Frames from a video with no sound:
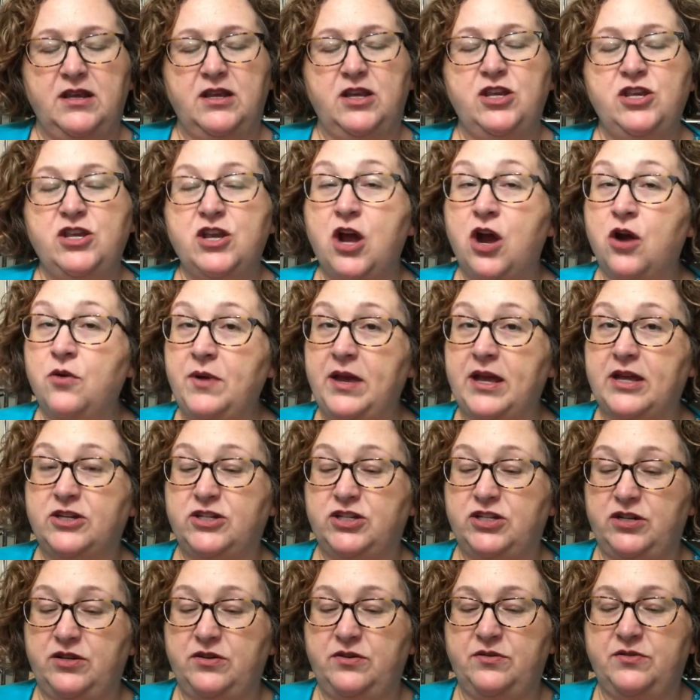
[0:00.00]
No
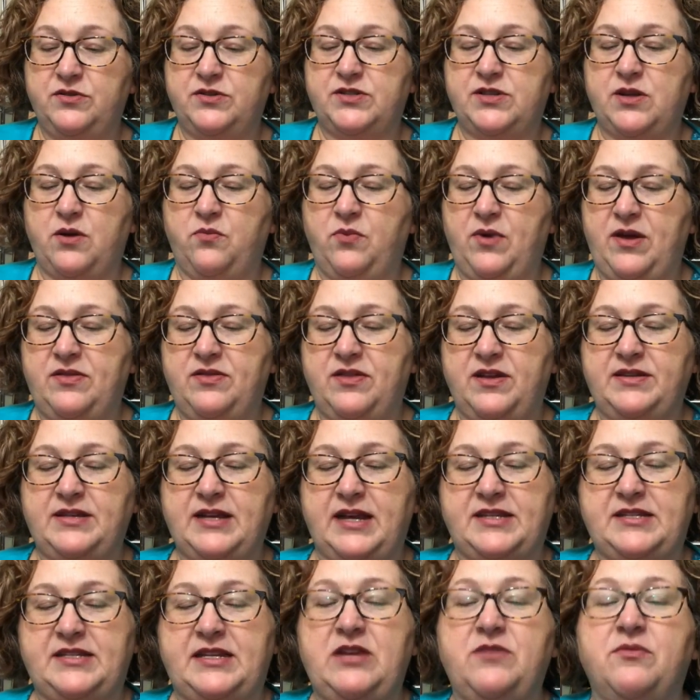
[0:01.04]
issues with the
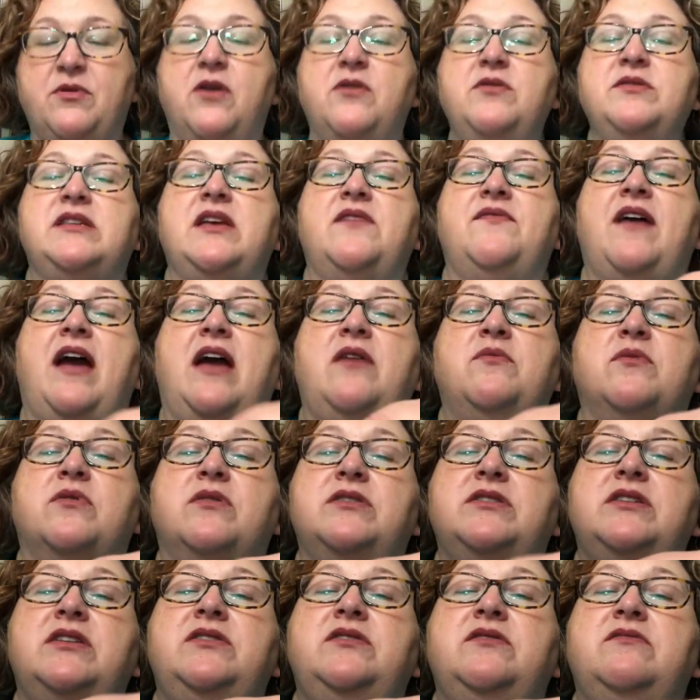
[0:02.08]
Dusty Rose if I
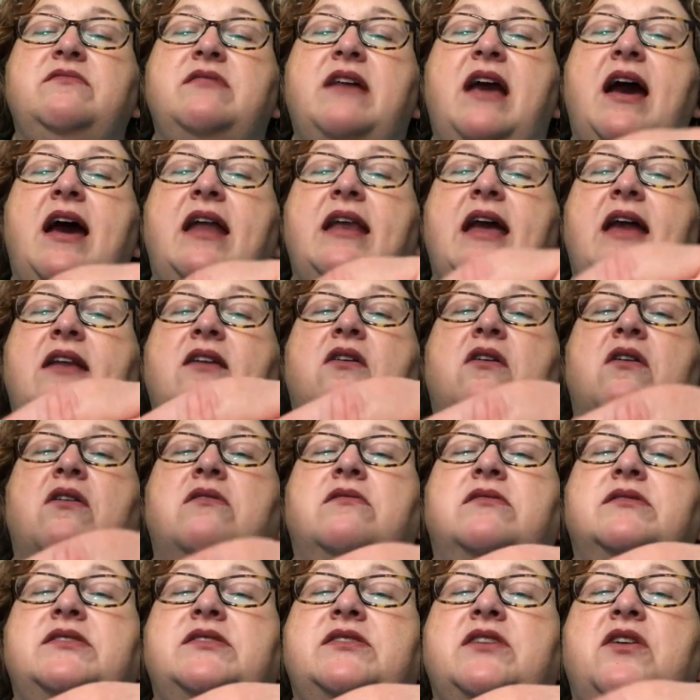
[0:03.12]
were to do that at
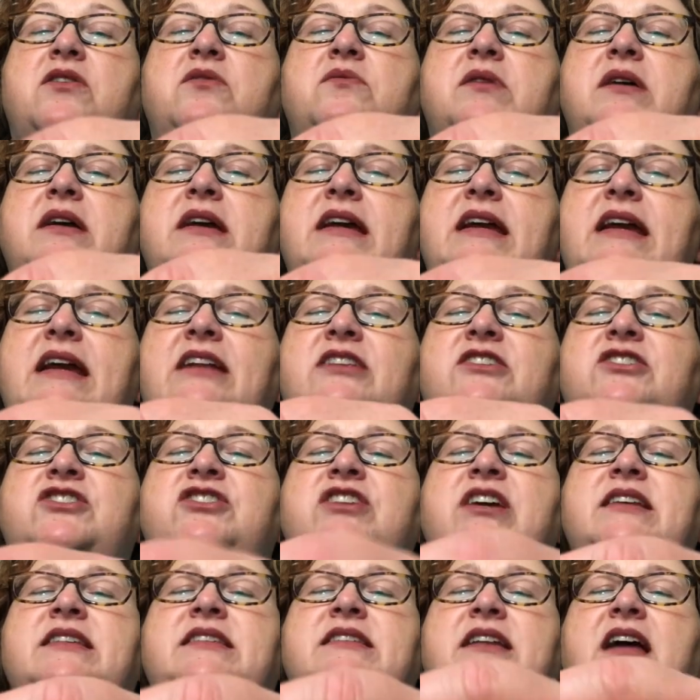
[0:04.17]
all. So it's
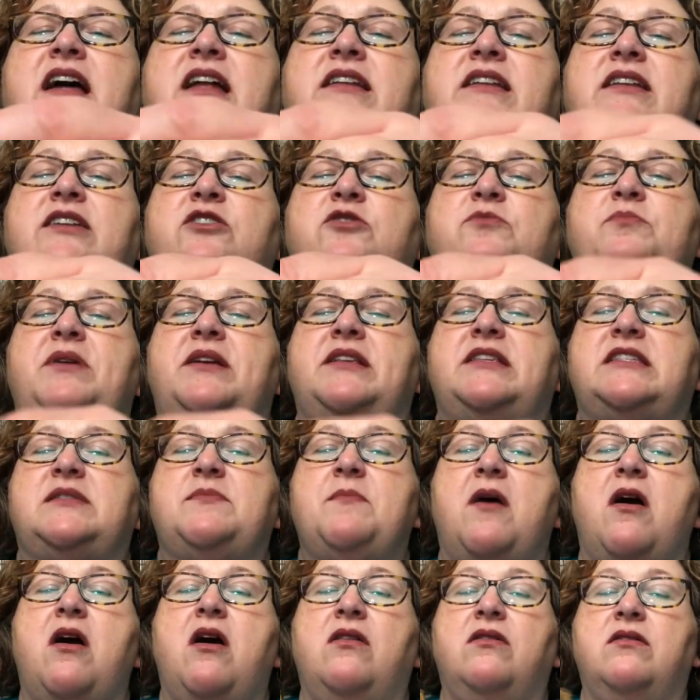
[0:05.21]
just a little bit
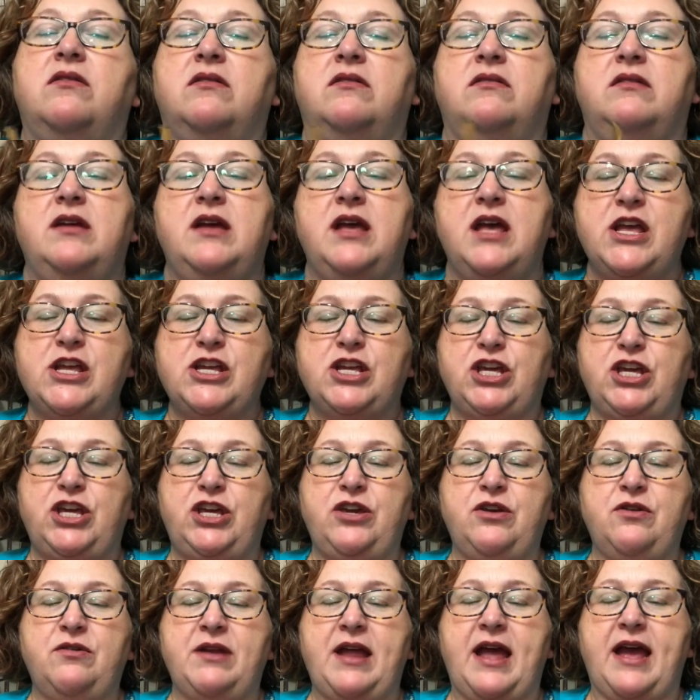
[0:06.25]
smaller,
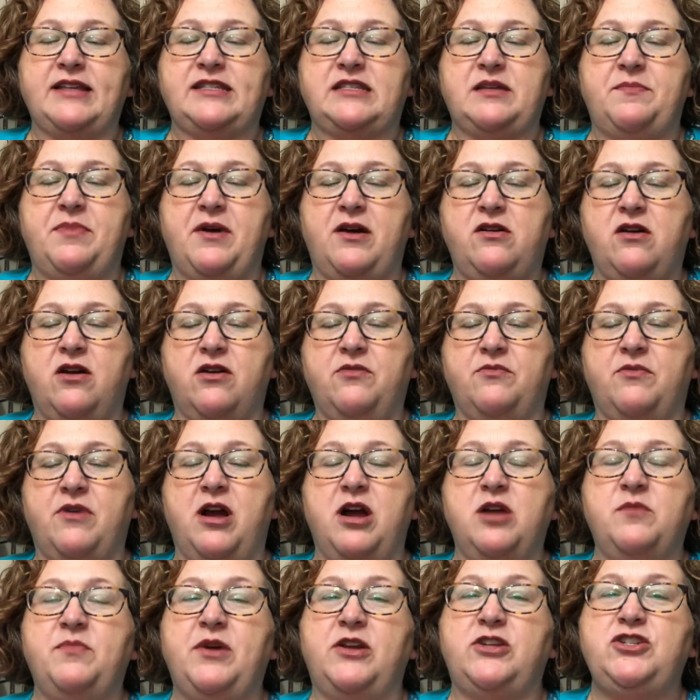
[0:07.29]
cute as a bug on a
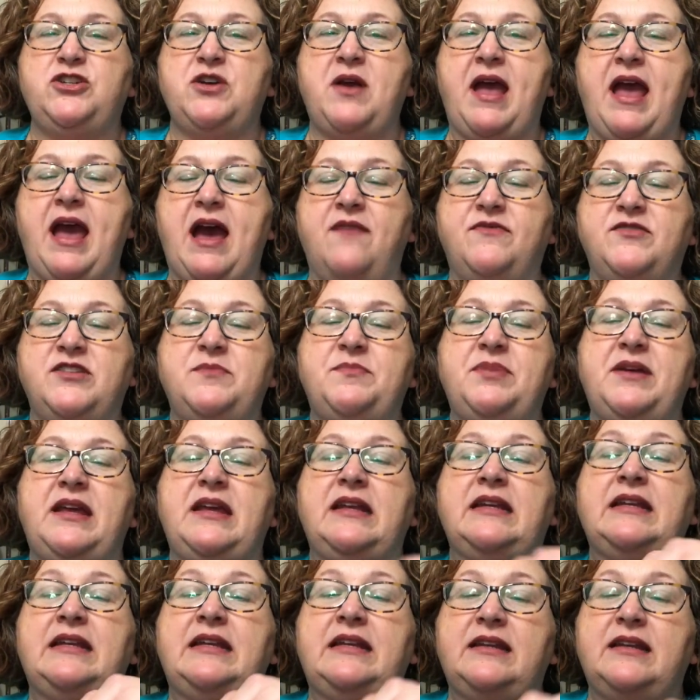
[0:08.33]
rug, but you have to
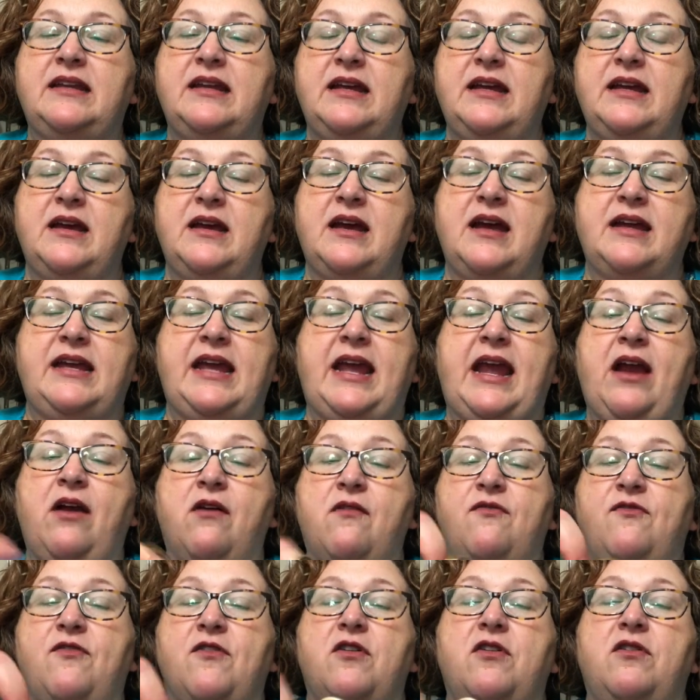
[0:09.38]
be
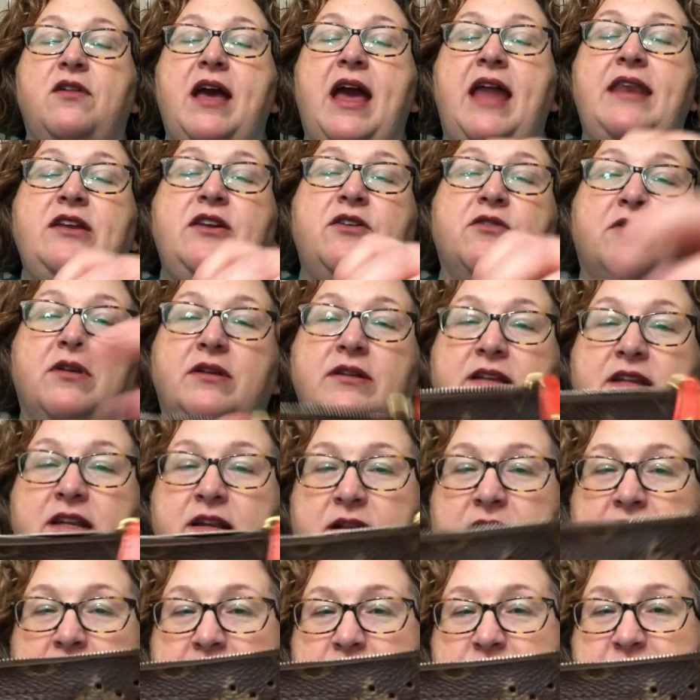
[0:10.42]
careful, and you're a
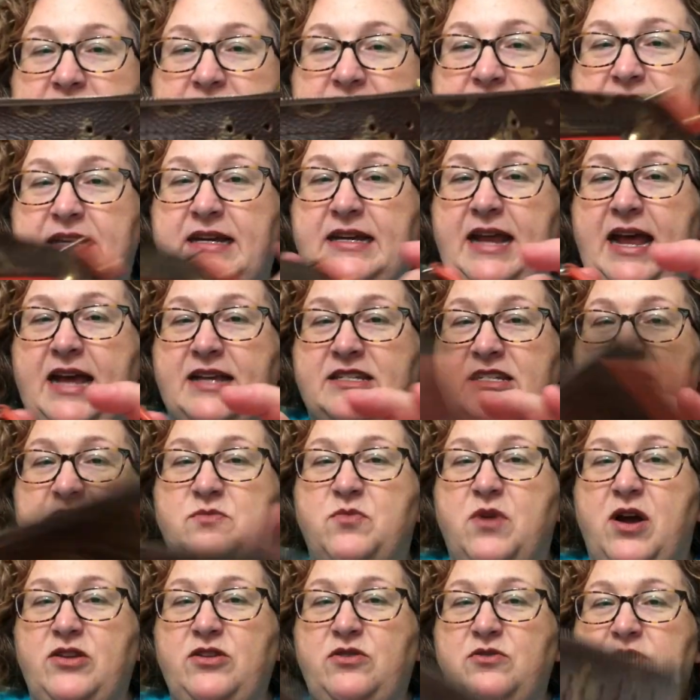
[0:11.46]
little limited as to
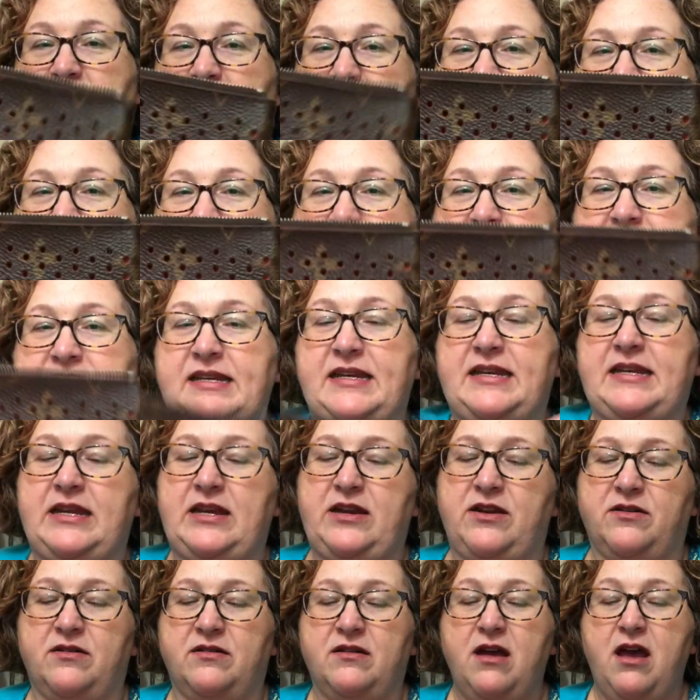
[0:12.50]
what you can place in
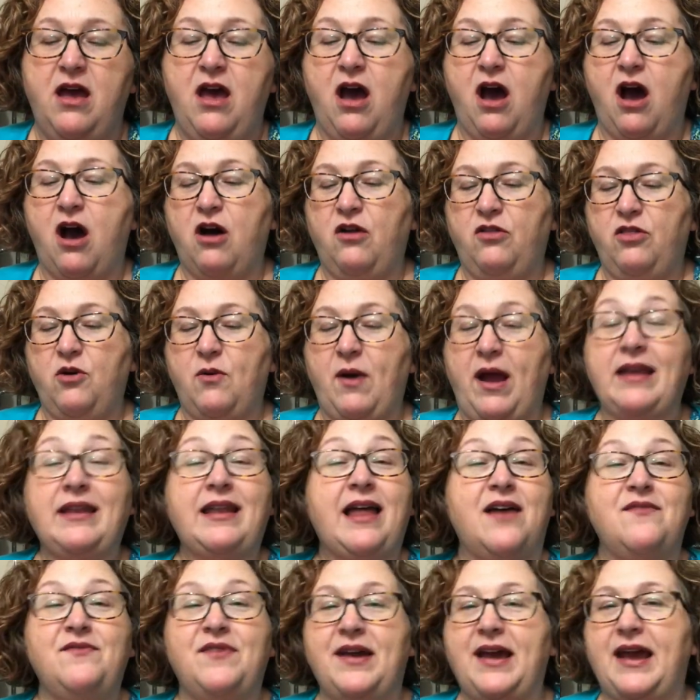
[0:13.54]
here. Although I
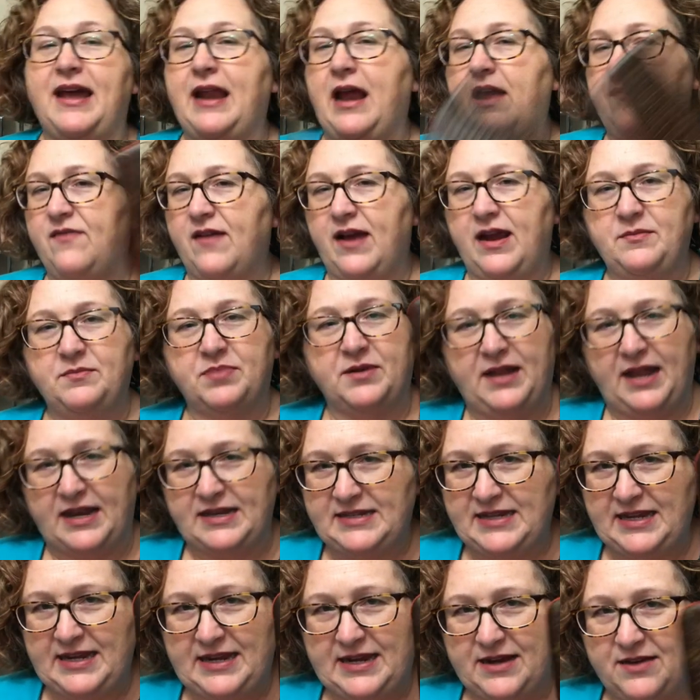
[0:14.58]
love it, and I find
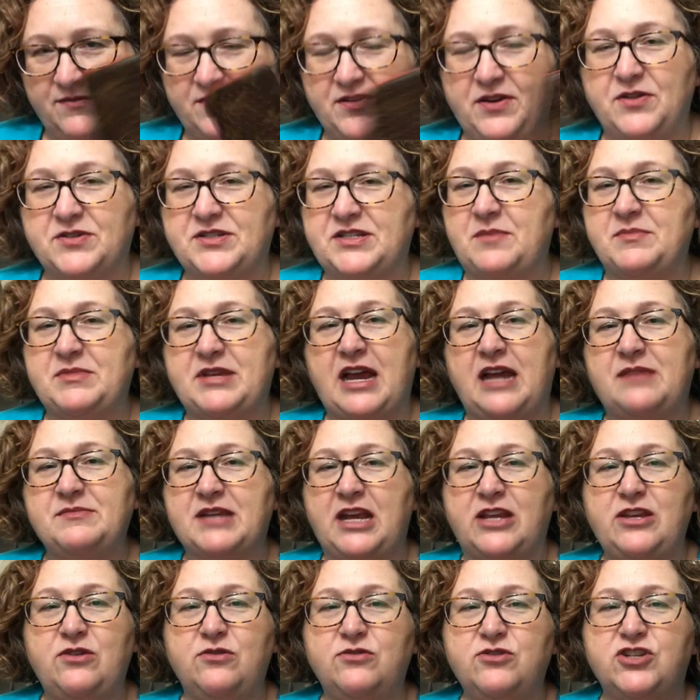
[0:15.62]
plenty of, sometimes
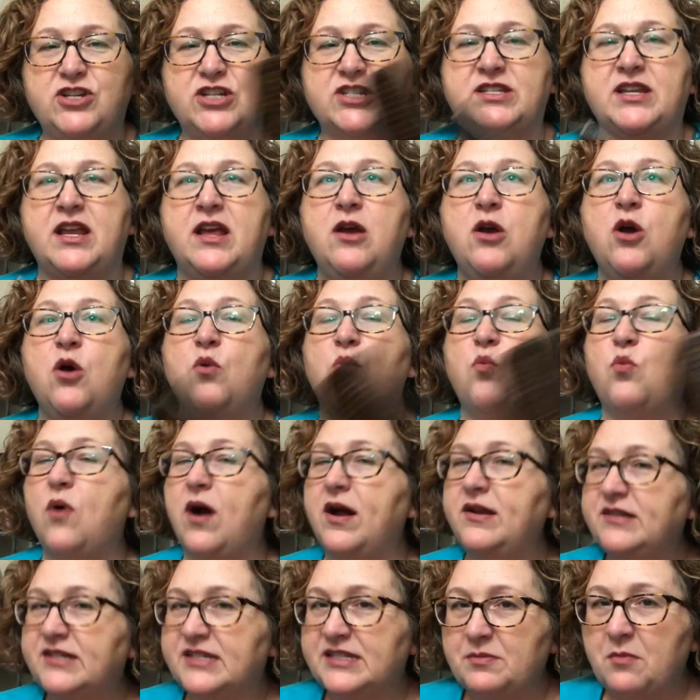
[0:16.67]
I use just
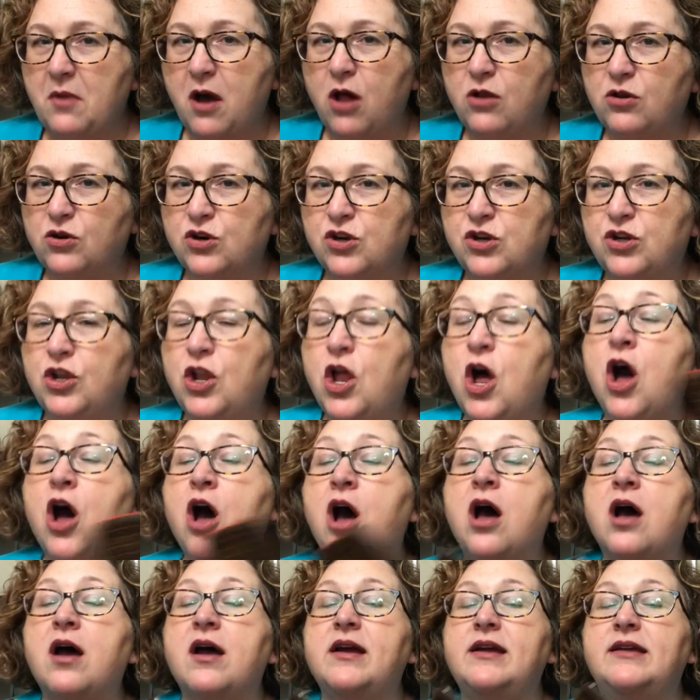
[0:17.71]
one smaller
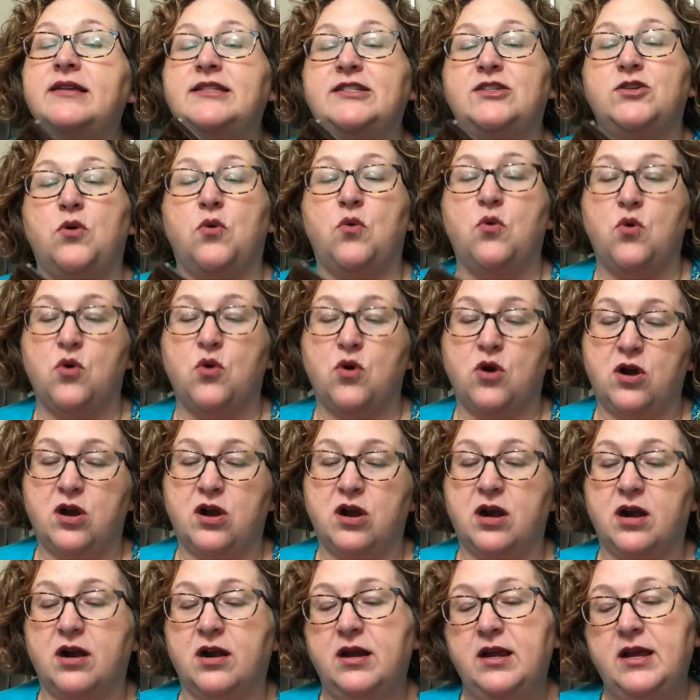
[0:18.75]
gloss,
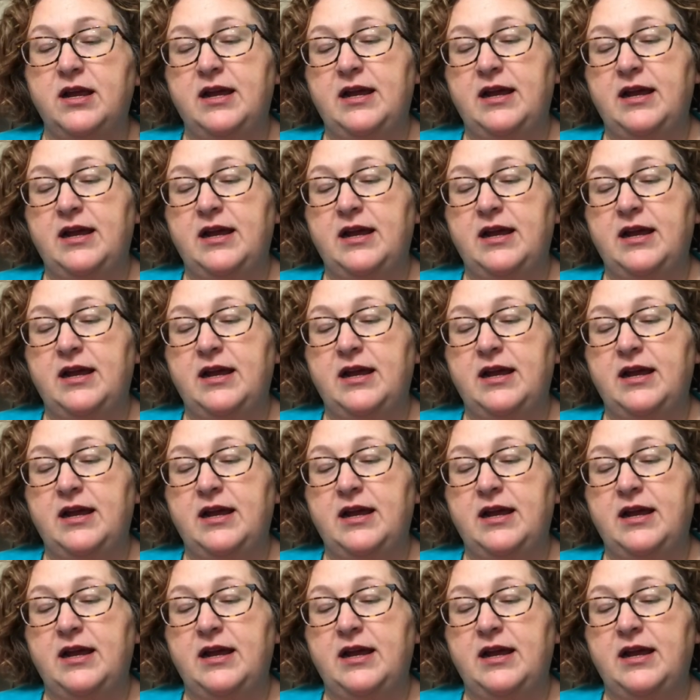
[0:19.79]
or